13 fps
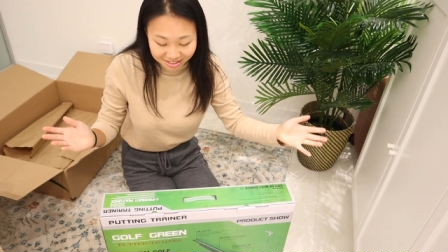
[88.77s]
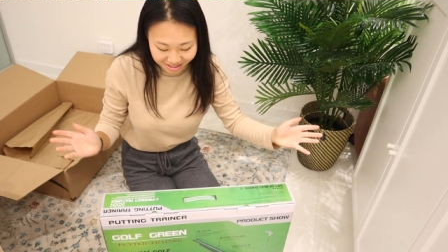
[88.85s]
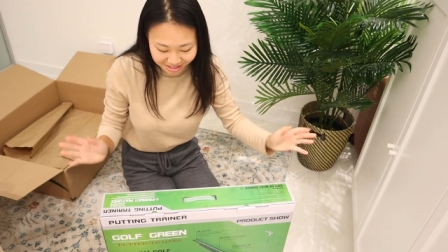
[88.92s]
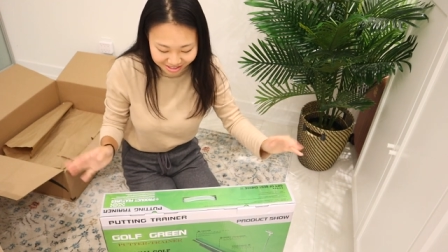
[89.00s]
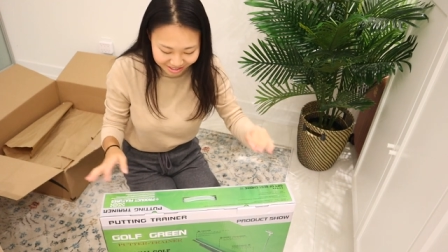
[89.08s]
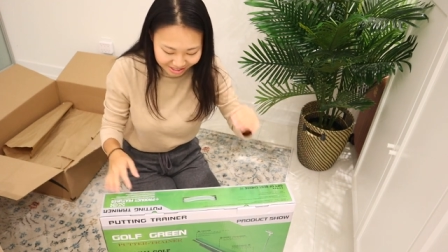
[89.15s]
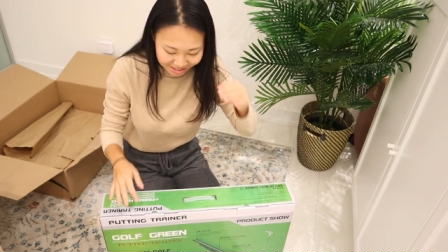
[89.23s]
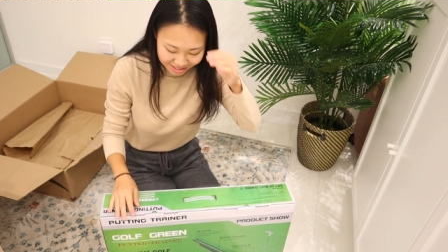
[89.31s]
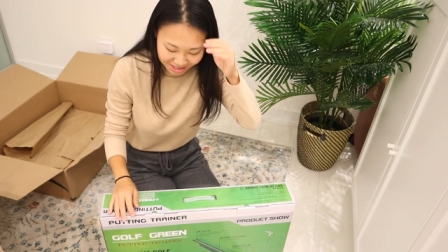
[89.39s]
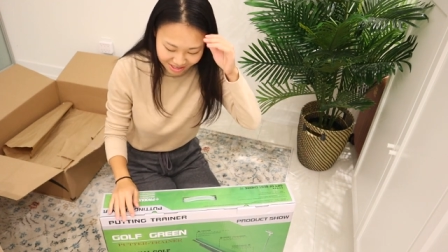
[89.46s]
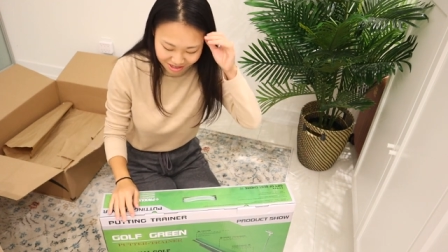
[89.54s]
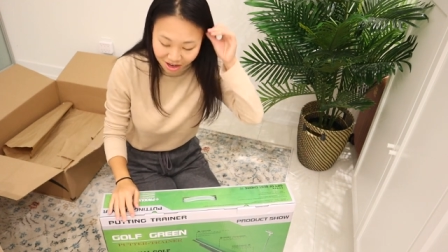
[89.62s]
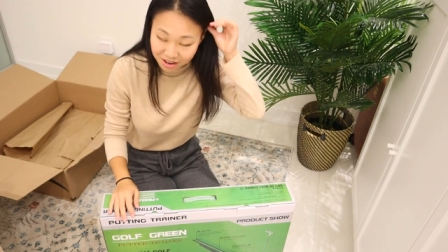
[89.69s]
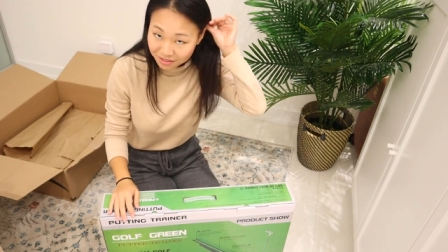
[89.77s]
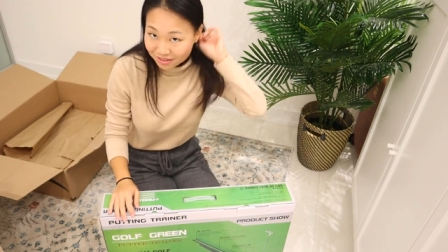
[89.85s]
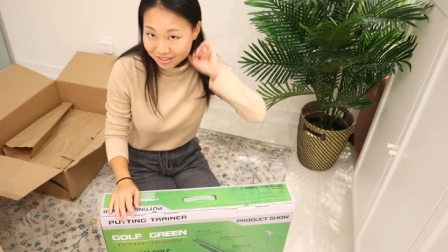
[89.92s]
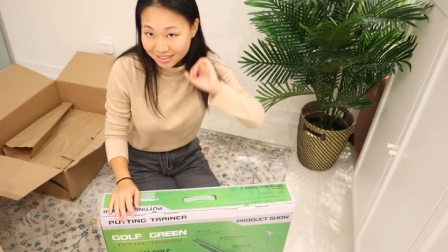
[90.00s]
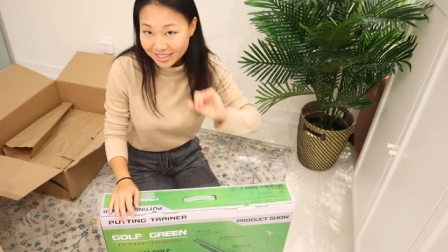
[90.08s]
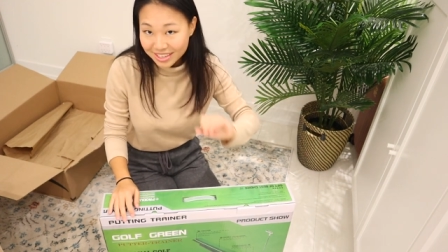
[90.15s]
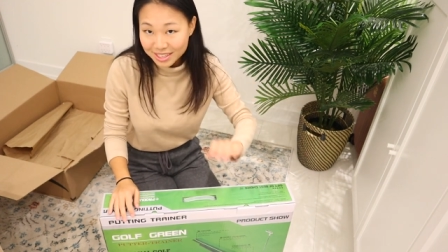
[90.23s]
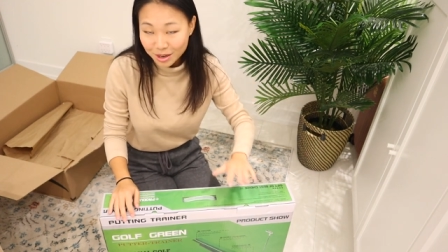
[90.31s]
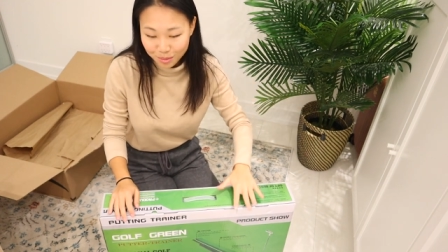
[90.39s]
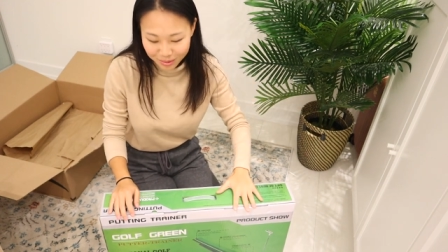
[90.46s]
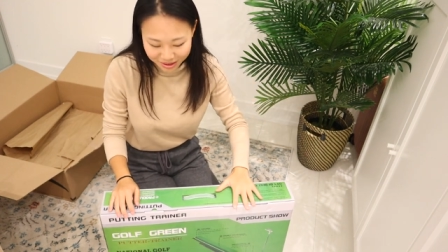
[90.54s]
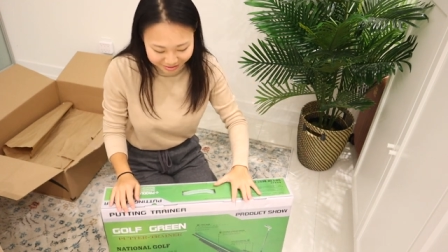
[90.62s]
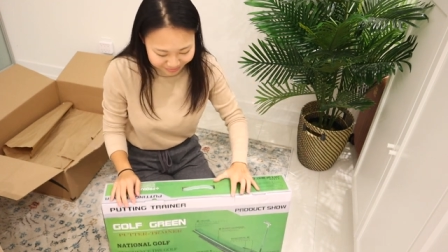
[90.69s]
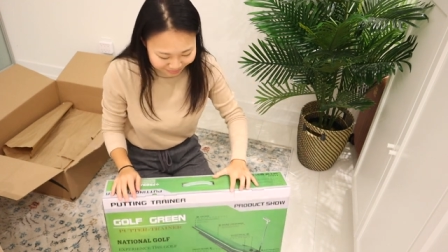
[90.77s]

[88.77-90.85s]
it's decent enough. Let's open it.